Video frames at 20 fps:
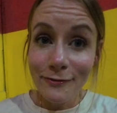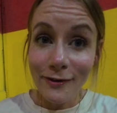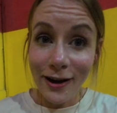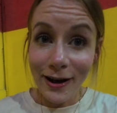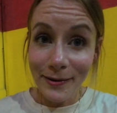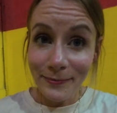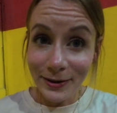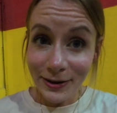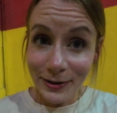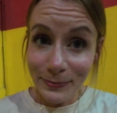Right,
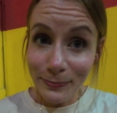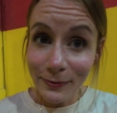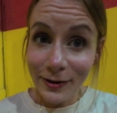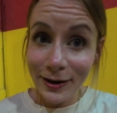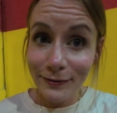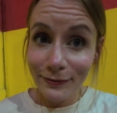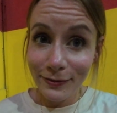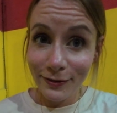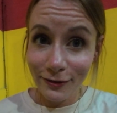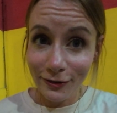I'm going to
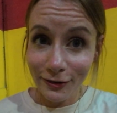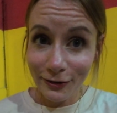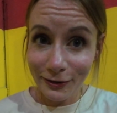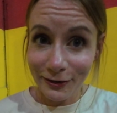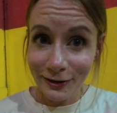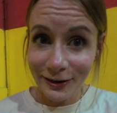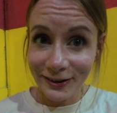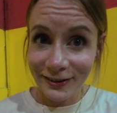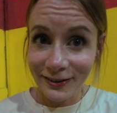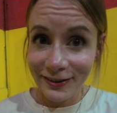brave the
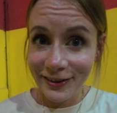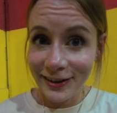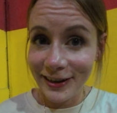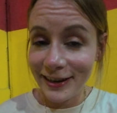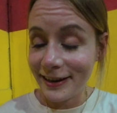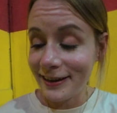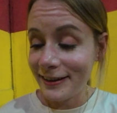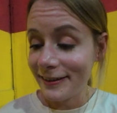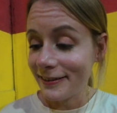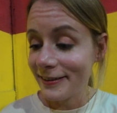chocolate and
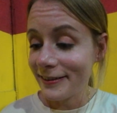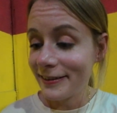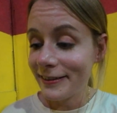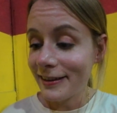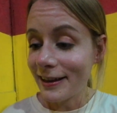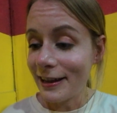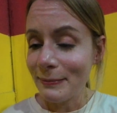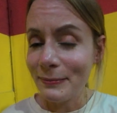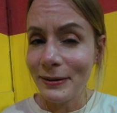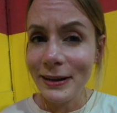cheese.
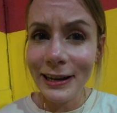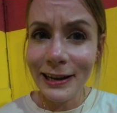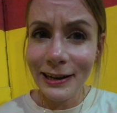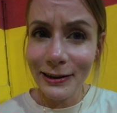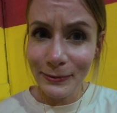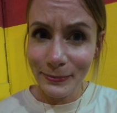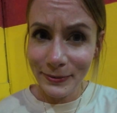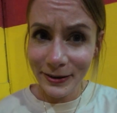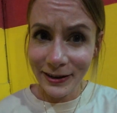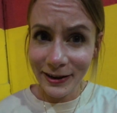I'm a
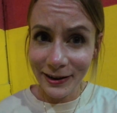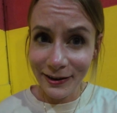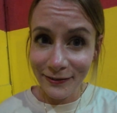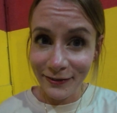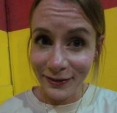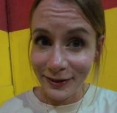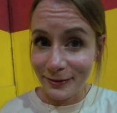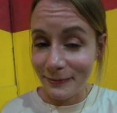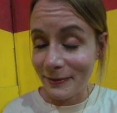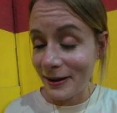little bit
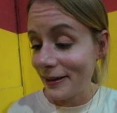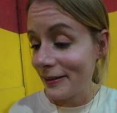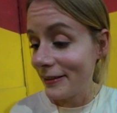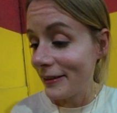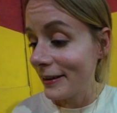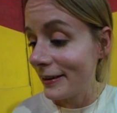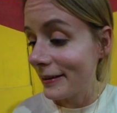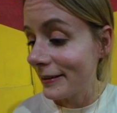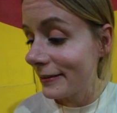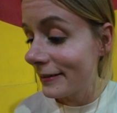nervous about
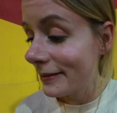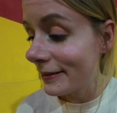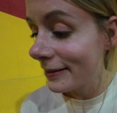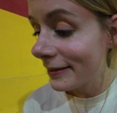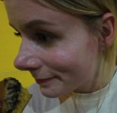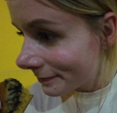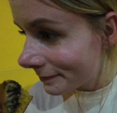this.